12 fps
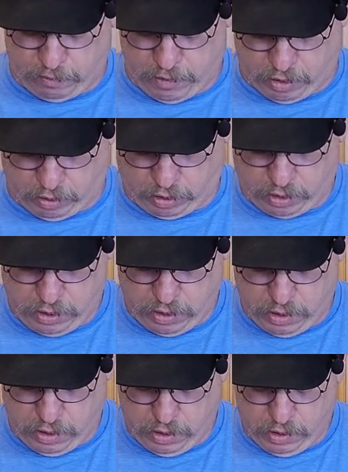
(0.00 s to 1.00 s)
your milk.
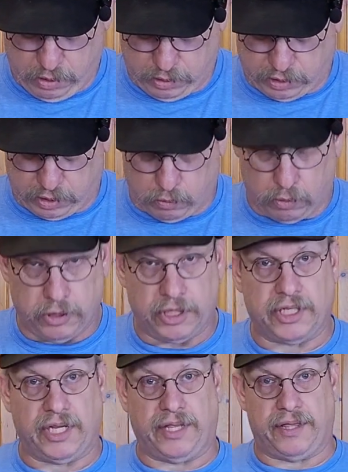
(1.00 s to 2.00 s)
So we'll
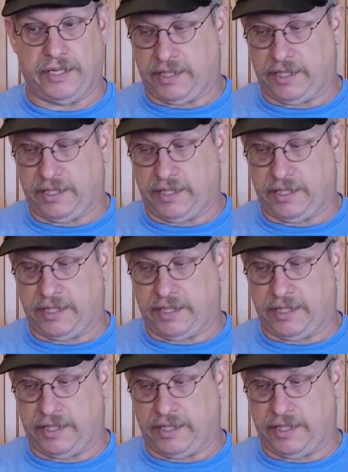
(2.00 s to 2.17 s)
just let